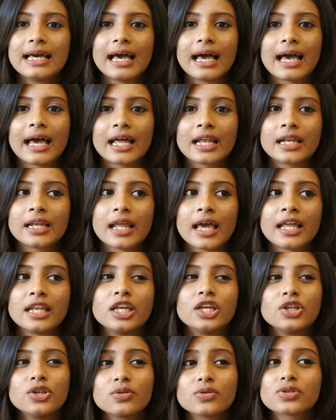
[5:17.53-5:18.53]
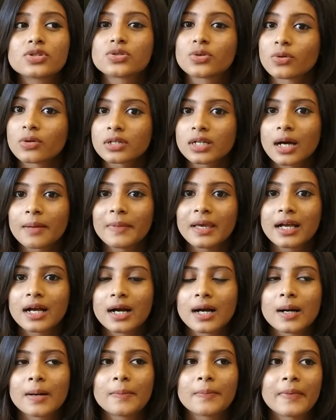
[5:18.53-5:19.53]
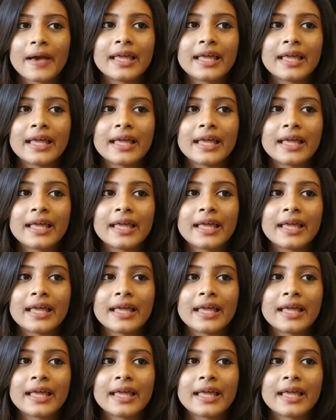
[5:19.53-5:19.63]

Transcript: and any new store coming up,